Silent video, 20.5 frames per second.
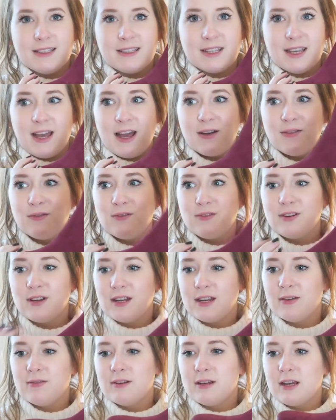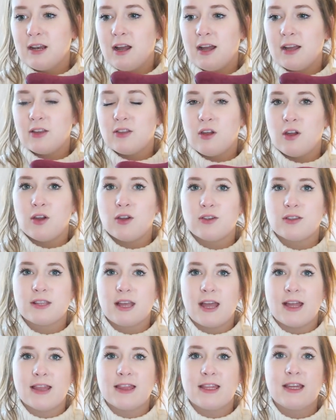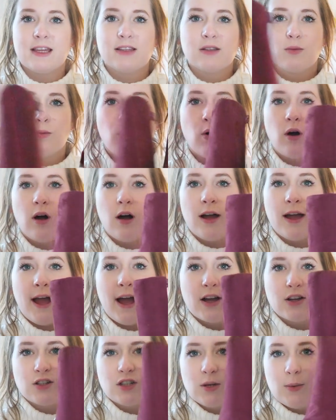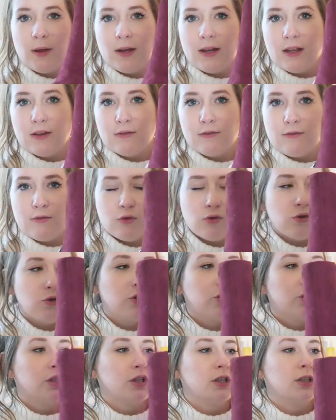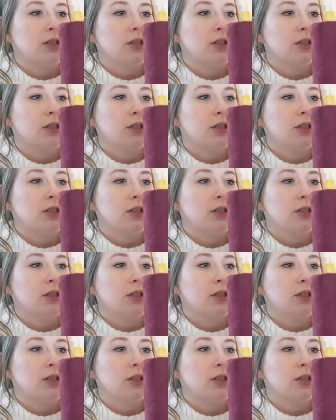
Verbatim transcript: so yeah, I really, really like those. And these are what I actually went in for.